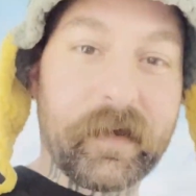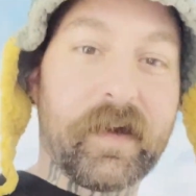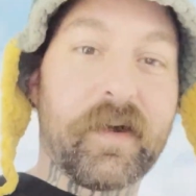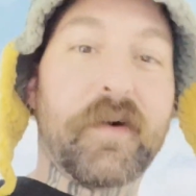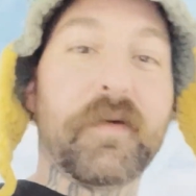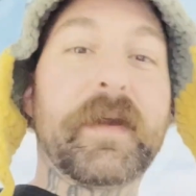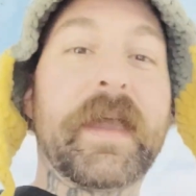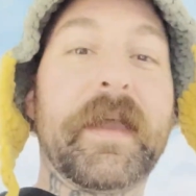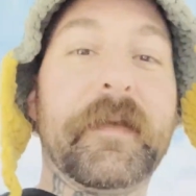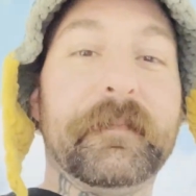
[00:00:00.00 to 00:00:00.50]

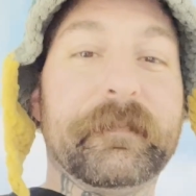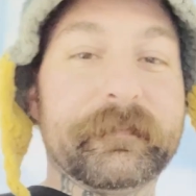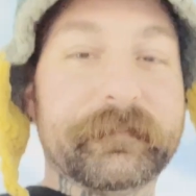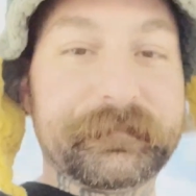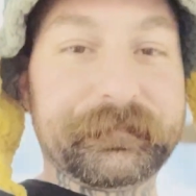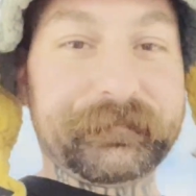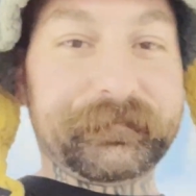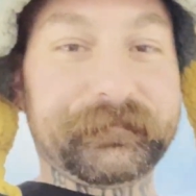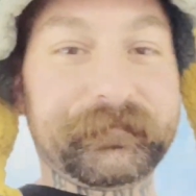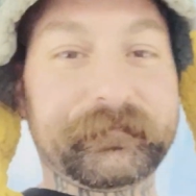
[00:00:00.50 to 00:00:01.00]
Okay.
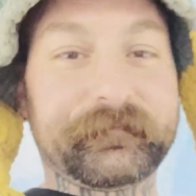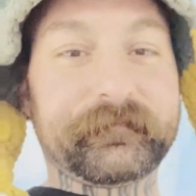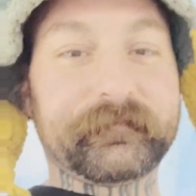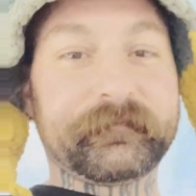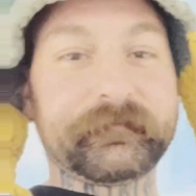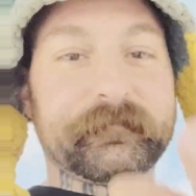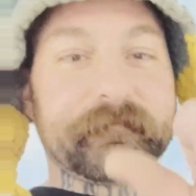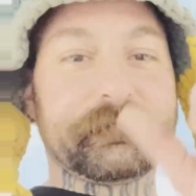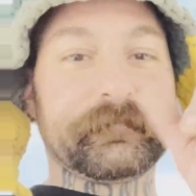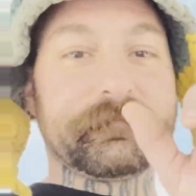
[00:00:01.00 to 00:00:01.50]

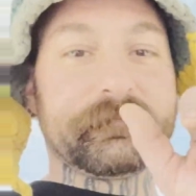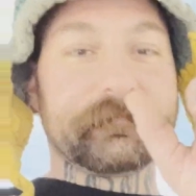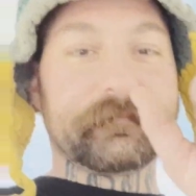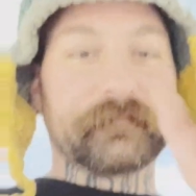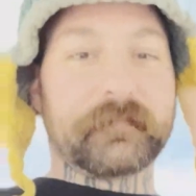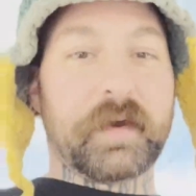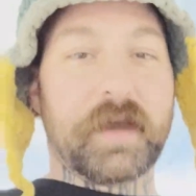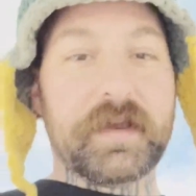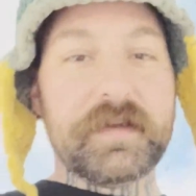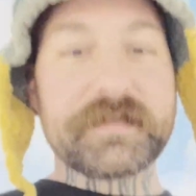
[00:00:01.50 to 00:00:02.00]

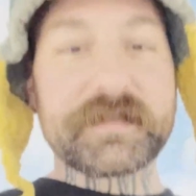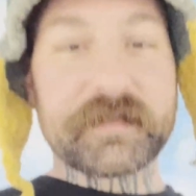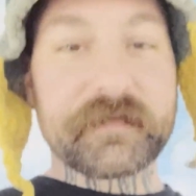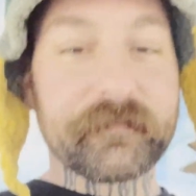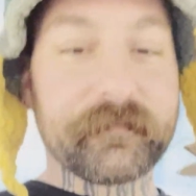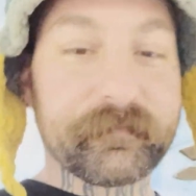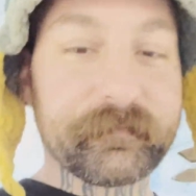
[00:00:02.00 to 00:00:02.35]
Peace.